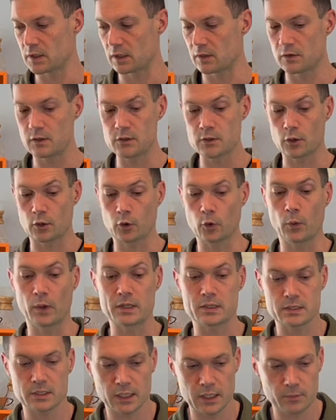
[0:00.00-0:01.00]
Like these are
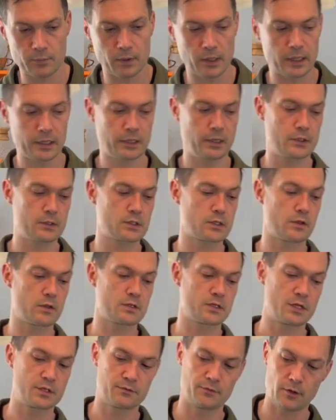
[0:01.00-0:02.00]
quite tight pockets.
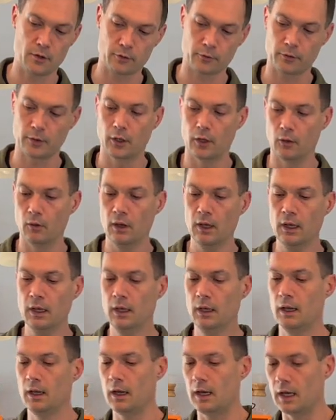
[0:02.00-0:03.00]
This has Velcro.
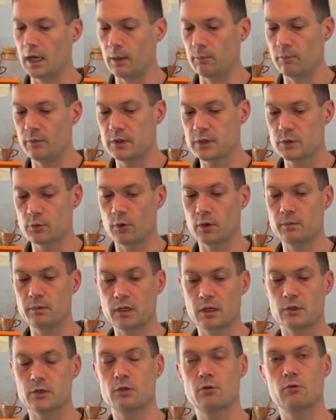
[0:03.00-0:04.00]
This one,
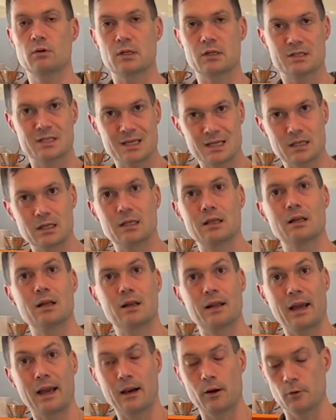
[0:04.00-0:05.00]
because you can take it in
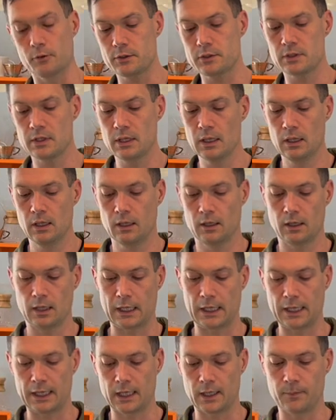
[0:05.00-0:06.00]
and out,
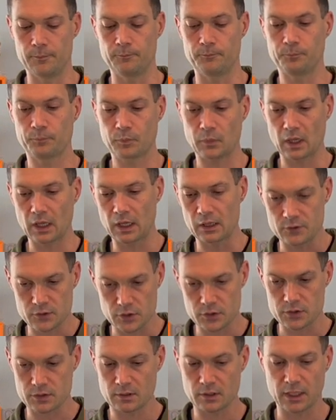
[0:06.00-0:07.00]
it's
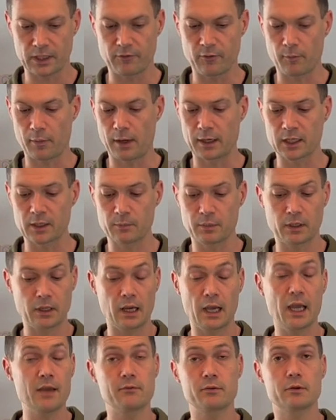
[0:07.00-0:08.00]
just kind of a pocket. But
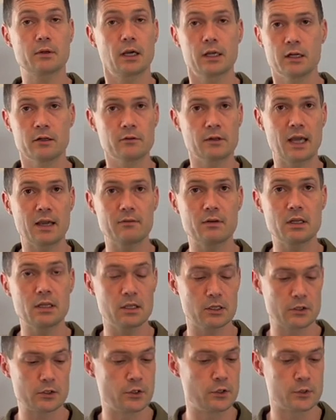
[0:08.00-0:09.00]
I didn't have
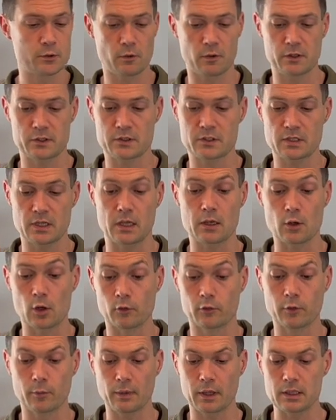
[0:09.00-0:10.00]
any issues with it staying
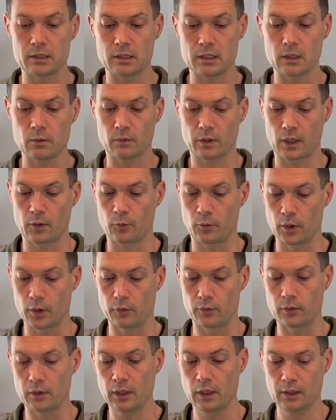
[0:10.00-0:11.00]
over my knee when I
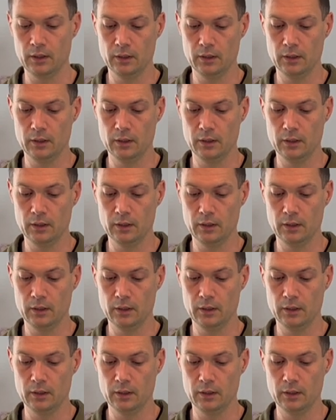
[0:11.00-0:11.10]
rode.